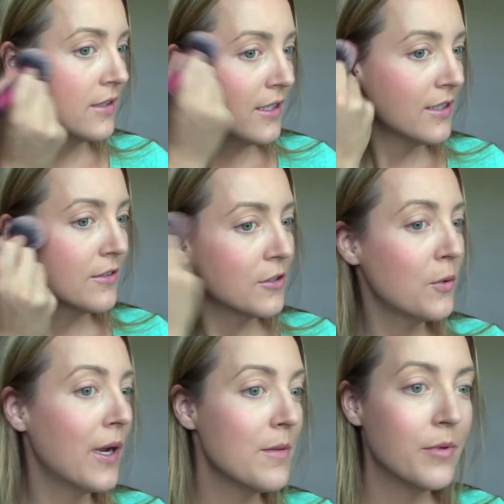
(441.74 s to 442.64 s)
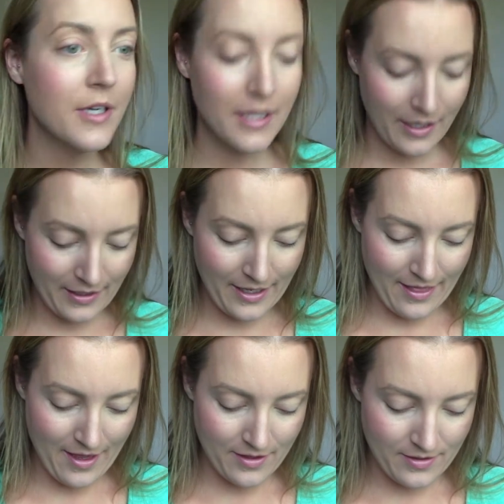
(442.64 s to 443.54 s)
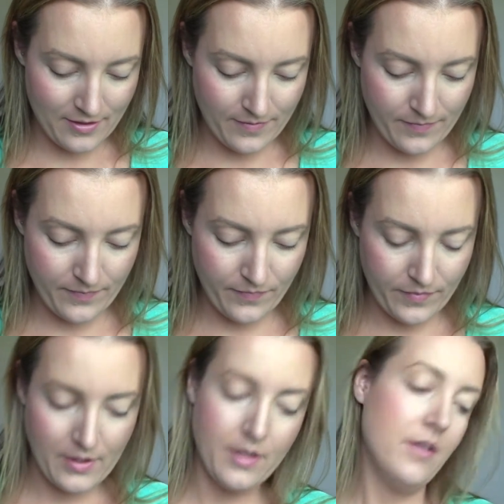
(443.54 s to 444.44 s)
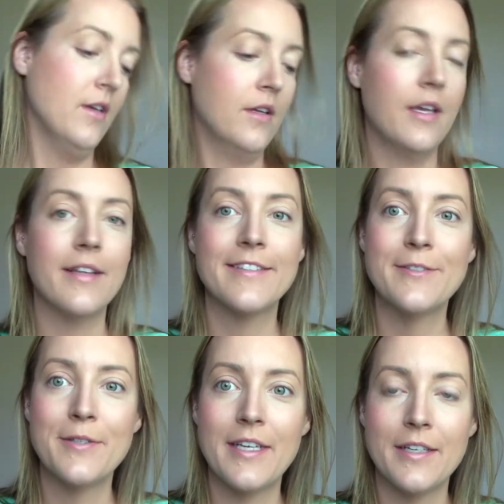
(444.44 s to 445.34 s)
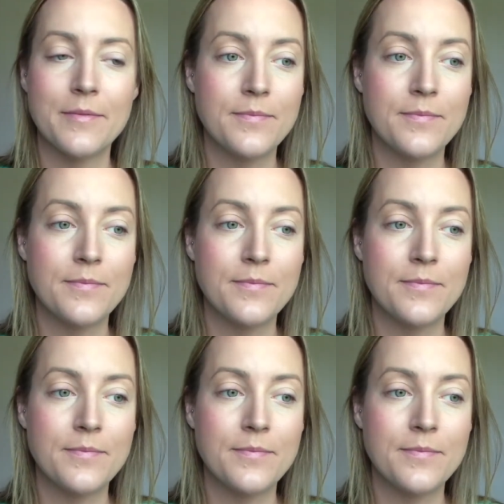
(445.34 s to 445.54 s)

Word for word: That is quite pretty, I like that. Okay, let's do it again.